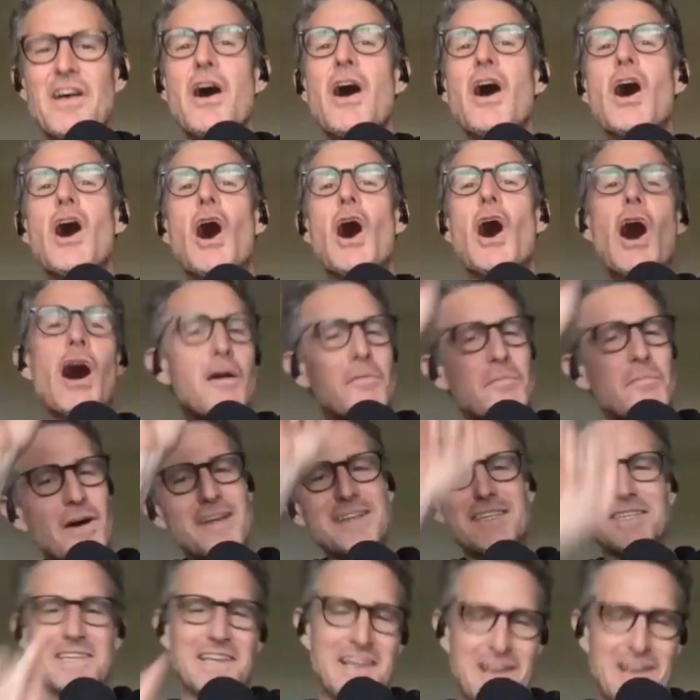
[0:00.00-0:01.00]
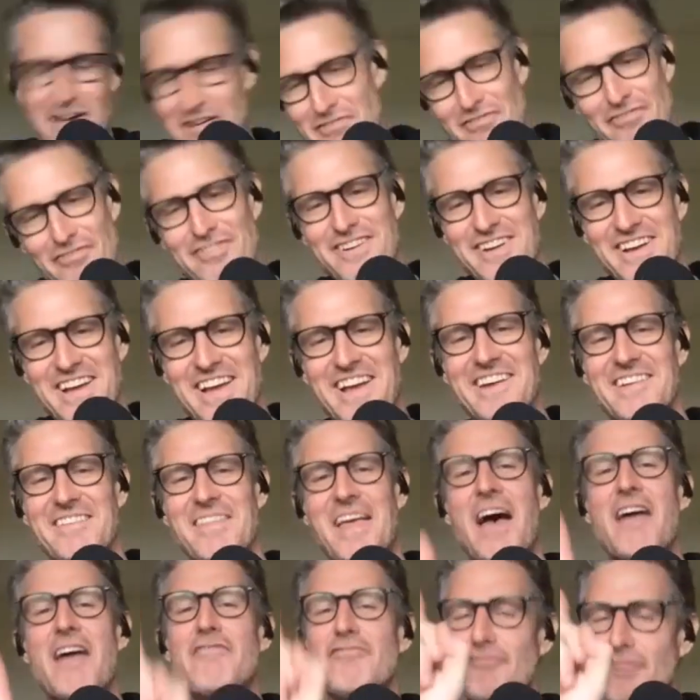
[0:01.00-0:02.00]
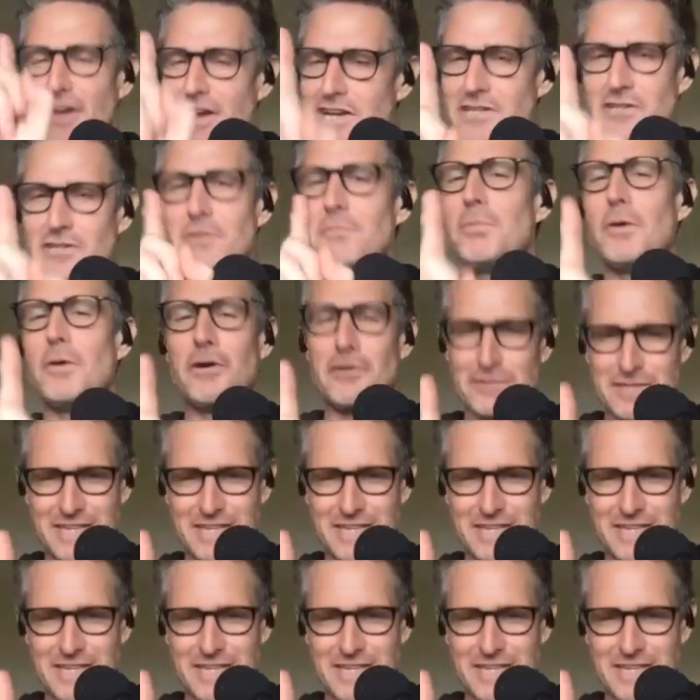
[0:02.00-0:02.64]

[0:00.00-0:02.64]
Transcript: yeah. I myself have a